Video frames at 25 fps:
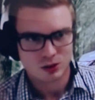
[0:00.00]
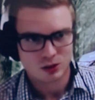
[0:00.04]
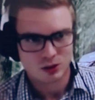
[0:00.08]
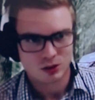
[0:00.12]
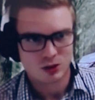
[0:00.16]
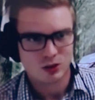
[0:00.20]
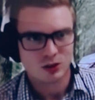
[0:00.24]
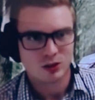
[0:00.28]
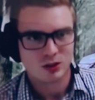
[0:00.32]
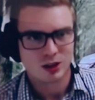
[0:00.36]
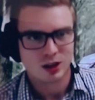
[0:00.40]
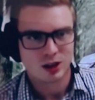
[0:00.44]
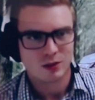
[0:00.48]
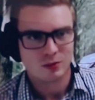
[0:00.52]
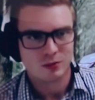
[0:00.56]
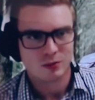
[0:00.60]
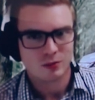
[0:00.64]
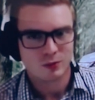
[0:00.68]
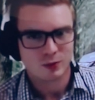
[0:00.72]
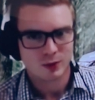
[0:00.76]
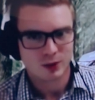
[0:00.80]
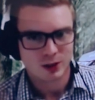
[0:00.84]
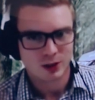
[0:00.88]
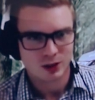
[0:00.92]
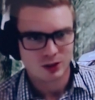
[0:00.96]
turns up,
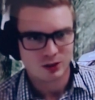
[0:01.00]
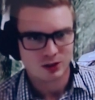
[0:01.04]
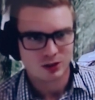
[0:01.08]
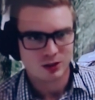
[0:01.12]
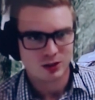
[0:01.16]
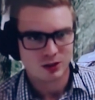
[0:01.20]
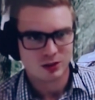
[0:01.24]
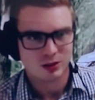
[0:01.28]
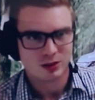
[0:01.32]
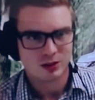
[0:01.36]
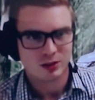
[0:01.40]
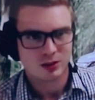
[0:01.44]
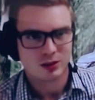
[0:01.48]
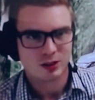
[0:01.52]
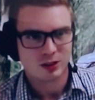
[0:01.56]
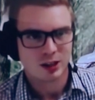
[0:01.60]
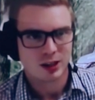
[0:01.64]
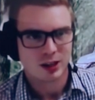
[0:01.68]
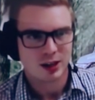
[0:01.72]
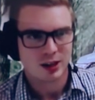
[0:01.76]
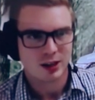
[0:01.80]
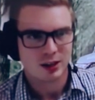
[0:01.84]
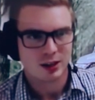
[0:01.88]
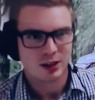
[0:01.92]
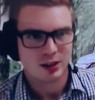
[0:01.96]
goes to the
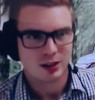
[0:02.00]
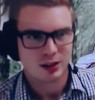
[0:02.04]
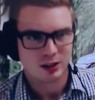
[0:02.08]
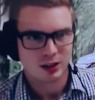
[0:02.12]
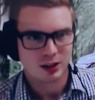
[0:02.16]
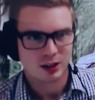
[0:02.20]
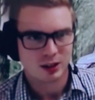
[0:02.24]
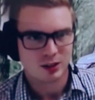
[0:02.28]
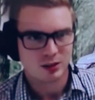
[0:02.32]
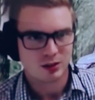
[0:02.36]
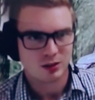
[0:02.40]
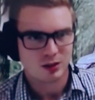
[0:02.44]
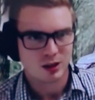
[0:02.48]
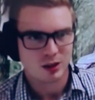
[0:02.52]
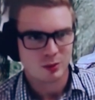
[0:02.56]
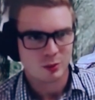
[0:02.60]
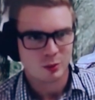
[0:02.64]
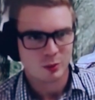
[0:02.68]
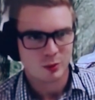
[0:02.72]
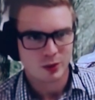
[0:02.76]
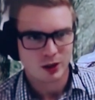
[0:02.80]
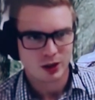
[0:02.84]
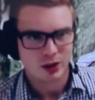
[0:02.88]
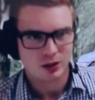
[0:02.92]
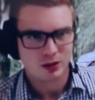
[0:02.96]
car dealer, gets the number
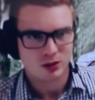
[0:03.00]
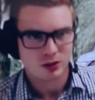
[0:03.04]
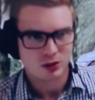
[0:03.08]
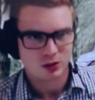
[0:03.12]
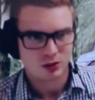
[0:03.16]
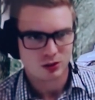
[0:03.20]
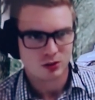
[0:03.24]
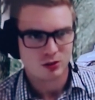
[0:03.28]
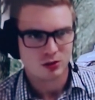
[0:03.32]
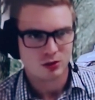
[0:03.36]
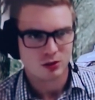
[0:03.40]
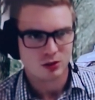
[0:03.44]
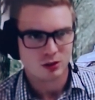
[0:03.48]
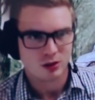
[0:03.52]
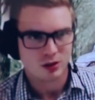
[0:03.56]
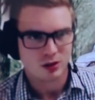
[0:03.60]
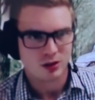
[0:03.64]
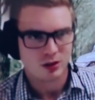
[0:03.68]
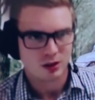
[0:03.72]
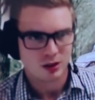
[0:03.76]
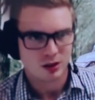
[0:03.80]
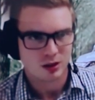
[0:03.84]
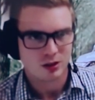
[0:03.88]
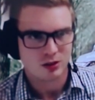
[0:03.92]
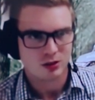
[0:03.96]
plate screwed on,
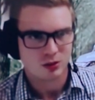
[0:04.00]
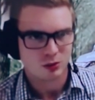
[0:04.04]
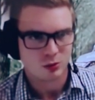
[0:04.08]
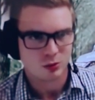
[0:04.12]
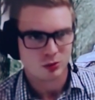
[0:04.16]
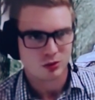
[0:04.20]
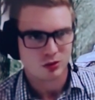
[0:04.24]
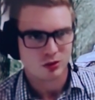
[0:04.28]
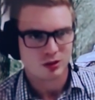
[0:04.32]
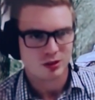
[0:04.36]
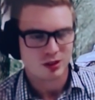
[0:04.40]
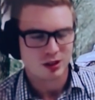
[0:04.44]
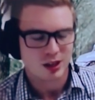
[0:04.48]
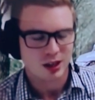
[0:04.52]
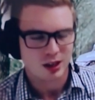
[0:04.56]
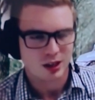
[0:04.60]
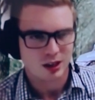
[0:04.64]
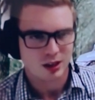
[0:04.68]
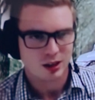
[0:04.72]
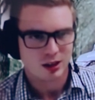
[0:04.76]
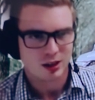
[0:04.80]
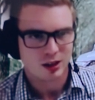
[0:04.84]
and then it's yours to take.